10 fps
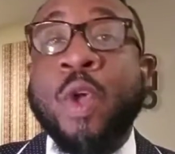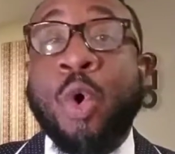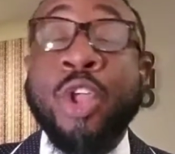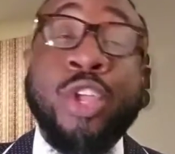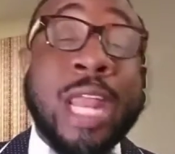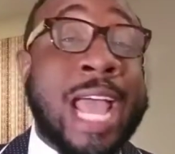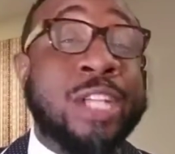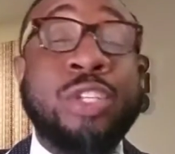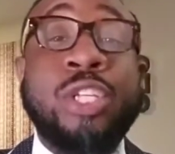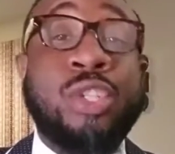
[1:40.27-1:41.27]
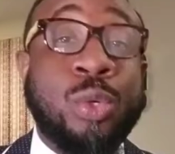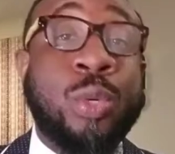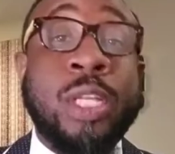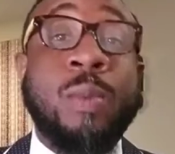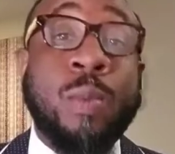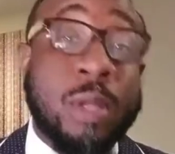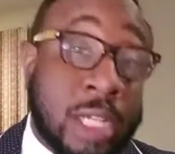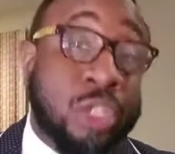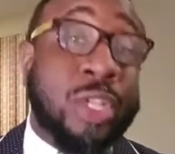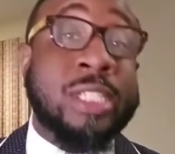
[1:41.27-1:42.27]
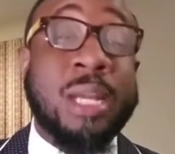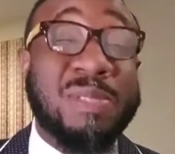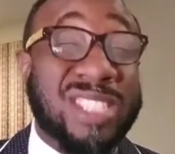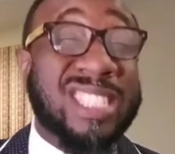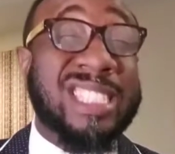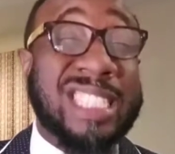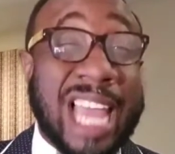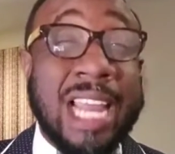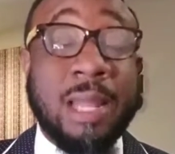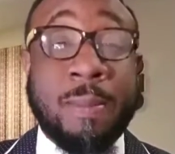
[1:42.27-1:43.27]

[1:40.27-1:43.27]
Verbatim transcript: Or you could actually do it and dress it up just a slightly